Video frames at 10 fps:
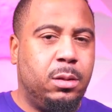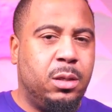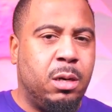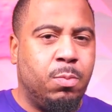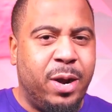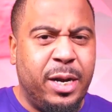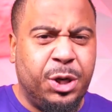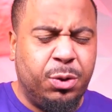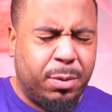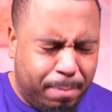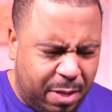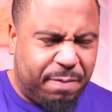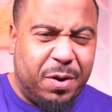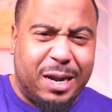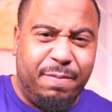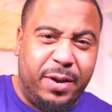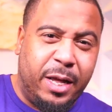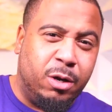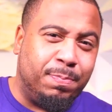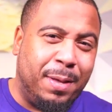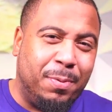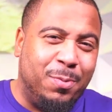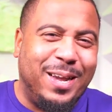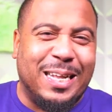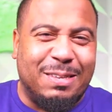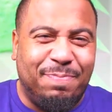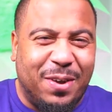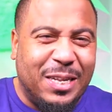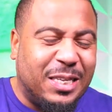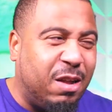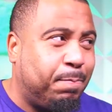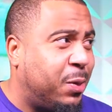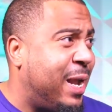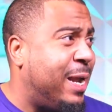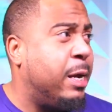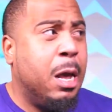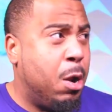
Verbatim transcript: and I'm ready to shoot some motherfucking videos, people. And we got some fun stuff planned.